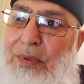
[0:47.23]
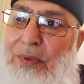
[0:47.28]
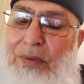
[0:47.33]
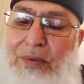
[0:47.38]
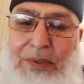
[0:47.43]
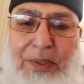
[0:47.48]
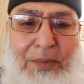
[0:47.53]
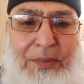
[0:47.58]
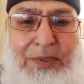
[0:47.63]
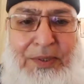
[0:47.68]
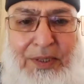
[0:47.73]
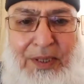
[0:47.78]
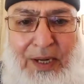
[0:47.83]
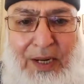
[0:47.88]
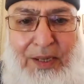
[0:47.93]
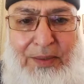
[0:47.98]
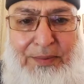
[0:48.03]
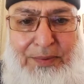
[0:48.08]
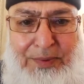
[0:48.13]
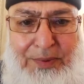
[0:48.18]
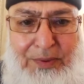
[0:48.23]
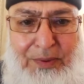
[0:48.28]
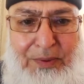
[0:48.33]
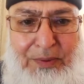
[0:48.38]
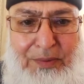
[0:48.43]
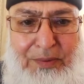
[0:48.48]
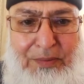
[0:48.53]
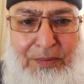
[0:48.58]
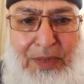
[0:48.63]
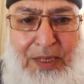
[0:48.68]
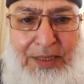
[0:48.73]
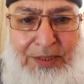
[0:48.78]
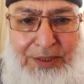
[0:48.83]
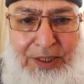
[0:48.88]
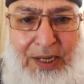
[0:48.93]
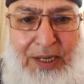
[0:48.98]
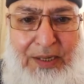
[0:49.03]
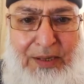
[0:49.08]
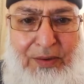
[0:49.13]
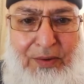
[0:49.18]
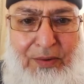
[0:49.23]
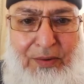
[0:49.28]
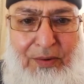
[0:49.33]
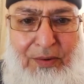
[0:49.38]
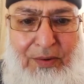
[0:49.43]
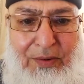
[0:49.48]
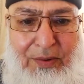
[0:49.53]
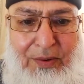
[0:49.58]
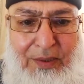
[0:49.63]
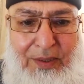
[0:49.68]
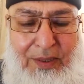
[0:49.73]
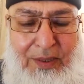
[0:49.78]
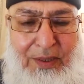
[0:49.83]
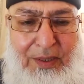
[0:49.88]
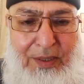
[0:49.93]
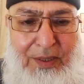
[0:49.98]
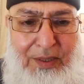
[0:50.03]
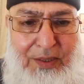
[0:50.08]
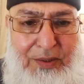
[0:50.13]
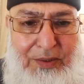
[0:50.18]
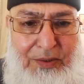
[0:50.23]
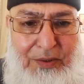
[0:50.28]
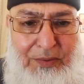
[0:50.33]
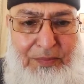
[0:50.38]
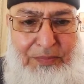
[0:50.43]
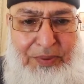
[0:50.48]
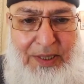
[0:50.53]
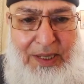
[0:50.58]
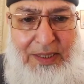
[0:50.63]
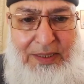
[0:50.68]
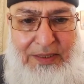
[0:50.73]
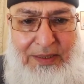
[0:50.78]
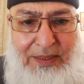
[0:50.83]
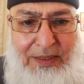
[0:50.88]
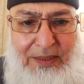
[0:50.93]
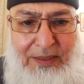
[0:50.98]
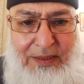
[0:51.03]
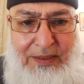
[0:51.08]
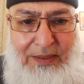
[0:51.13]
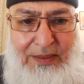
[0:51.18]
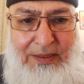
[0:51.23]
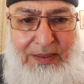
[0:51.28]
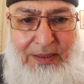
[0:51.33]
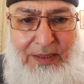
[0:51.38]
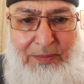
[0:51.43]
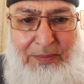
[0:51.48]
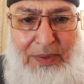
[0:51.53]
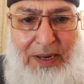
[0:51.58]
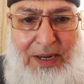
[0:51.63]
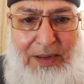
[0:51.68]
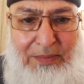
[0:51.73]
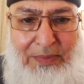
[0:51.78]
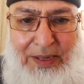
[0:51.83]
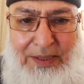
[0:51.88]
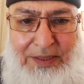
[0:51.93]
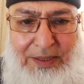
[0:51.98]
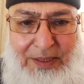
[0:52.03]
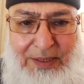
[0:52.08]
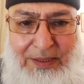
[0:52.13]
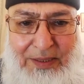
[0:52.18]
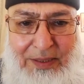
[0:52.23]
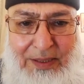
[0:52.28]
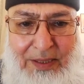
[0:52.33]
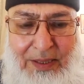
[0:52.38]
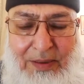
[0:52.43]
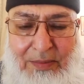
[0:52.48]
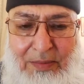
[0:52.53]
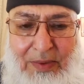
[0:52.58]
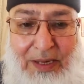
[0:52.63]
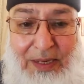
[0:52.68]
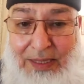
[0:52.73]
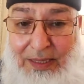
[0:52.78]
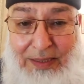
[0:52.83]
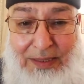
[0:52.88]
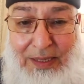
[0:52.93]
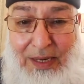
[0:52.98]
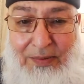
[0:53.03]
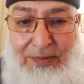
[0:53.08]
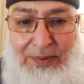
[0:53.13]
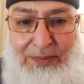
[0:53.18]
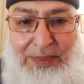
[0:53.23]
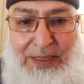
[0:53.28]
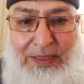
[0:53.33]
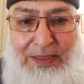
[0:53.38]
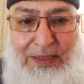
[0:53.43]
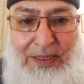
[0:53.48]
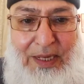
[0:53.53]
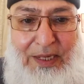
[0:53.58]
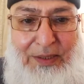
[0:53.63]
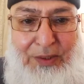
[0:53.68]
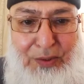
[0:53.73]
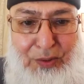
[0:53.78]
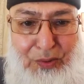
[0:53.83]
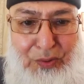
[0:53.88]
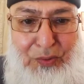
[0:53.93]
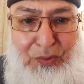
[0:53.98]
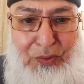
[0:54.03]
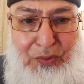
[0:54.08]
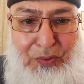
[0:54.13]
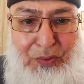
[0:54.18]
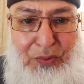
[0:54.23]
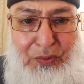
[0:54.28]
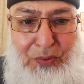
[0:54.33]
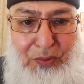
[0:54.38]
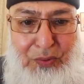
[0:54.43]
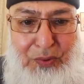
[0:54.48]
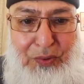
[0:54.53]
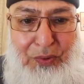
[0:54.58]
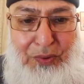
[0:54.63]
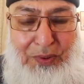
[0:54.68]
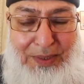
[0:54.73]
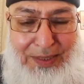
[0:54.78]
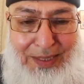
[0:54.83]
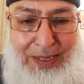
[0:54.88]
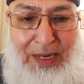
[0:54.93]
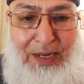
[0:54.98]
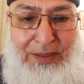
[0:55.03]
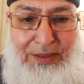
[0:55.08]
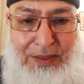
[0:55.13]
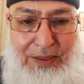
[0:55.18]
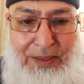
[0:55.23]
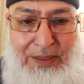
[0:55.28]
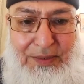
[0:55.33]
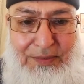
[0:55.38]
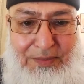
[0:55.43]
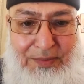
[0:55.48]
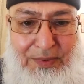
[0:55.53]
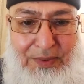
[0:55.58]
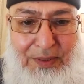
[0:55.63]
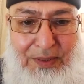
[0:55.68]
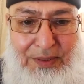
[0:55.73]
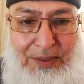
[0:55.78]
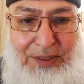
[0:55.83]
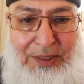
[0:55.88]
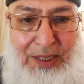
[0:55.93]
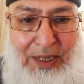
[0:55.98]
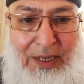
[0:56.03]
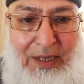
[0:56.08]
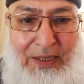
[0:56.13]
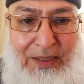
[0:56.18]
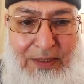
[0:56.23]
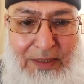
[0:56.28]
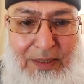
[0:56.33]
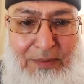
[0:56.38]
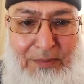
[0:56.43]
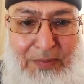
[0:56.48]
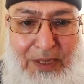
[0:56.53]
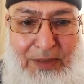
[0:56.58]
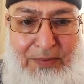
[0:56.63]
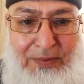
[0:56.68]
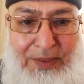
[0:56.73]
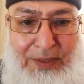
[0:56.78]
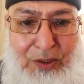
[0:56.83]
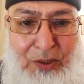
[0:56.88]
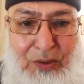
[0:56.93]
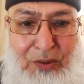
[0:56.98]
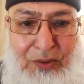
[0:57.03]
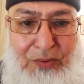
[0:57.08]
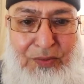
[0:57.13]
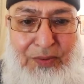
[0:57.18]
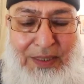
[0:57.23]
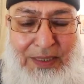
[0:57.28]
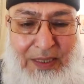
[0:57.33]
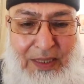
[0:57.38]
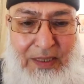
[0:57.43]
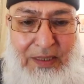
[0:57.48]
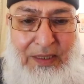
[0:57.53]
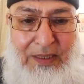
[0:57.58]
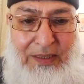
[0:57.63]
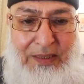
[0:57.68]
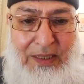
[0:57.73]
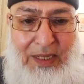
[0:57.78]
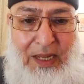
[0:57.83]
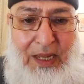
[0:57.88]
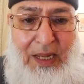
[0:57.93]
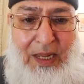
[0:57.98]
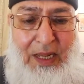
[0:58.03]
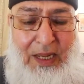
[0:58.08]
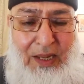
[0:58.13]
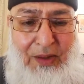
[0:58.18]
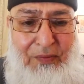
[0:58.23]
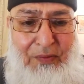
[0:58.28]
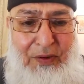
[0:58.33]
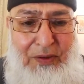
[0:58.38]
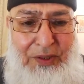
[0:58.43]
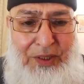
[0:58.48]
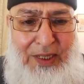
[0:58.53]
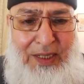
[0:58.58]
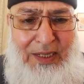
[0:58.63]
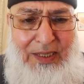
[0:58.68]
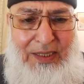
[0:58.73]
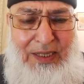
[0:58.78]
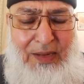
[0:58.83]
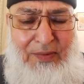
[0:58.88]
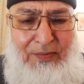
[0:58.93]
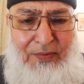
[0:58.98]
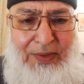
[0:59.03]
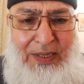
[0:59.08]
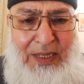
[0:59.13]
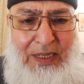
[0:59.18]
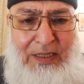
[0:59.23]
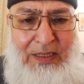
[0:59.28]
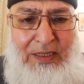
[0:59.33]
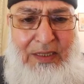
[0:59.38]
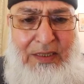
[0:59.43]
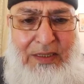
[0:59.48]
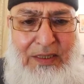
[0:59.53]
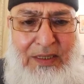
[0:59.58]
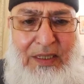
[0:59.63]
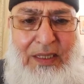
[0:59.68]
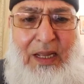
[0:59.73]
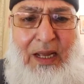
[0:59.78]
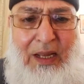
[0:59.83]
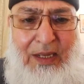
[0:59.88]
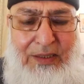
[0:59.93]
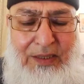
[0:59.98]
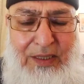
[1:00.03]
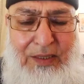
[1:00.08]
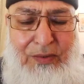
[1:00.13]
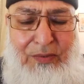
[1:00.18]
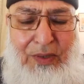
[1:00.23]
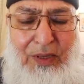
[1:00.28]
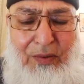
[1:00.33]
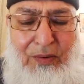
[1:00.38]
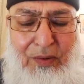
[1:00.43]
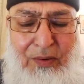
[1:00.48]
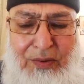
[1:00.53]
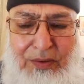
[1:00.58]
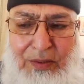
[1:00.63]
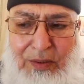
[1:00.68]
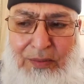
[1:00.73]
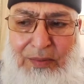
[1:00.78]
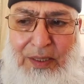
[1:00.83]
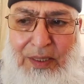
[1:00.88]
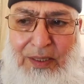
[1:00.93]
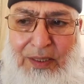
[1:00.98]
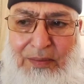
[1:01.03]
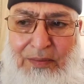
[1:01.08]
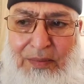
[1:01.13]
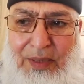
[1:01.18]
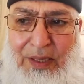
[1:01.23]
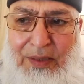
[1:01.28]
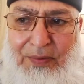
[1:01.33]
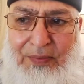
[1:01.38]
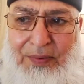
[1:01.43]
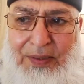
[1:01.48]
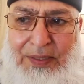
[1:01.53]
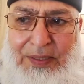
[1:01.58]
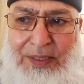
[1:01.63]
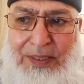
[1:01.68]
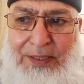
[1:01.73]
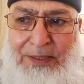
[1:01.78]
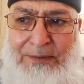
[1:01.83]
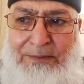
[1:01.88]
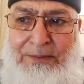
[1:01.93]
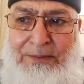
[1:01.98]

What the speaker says: subscribe to my channel or to press the bell button. But it never means that you should not share my videos with others. If you share them with others, others will also be benefited.